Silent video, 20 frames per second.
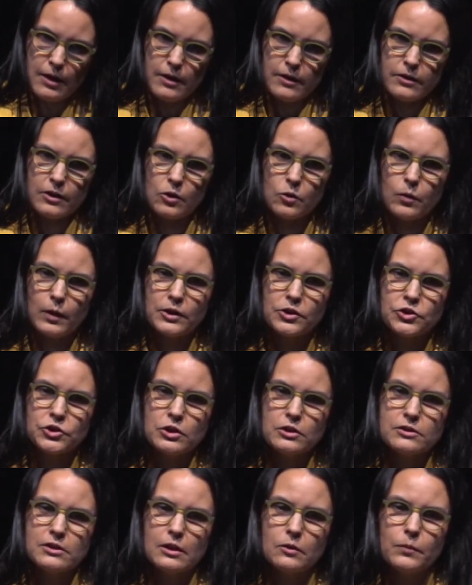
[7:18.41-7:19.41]
The
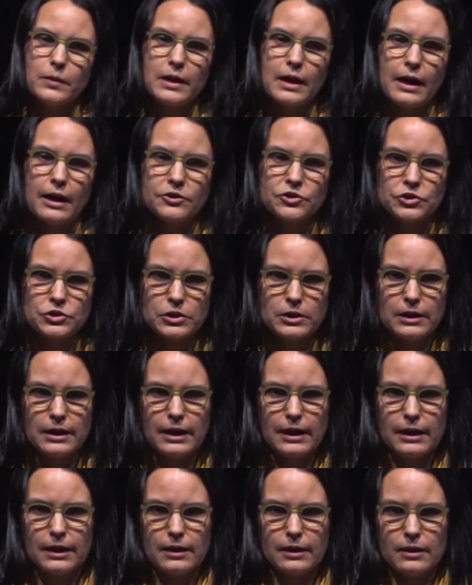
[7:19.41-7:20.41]
questions that we ask
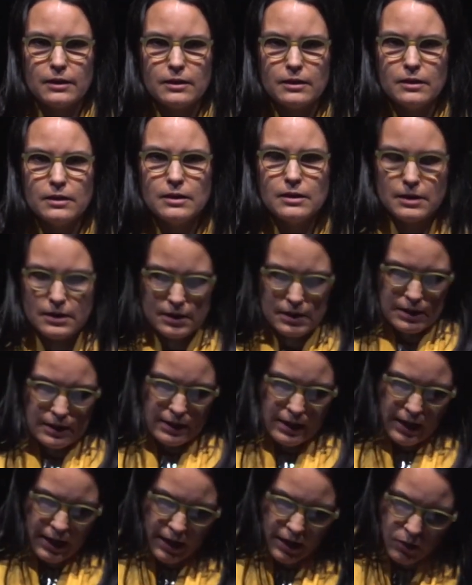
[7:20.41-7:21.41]
today:
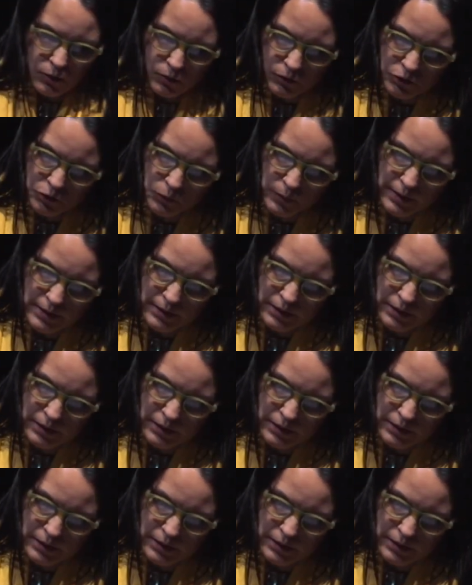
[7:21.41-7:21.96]
how do we